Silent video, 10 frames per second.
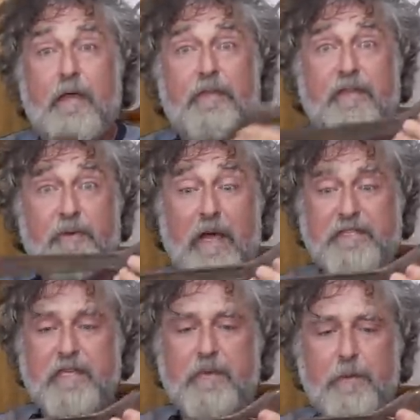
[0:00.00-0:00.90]
These are
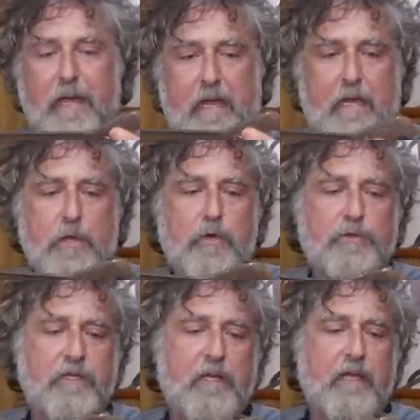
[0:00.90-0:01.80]
actually great.
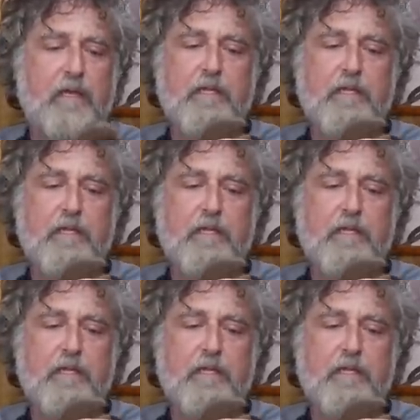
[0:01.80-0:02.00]
Usually an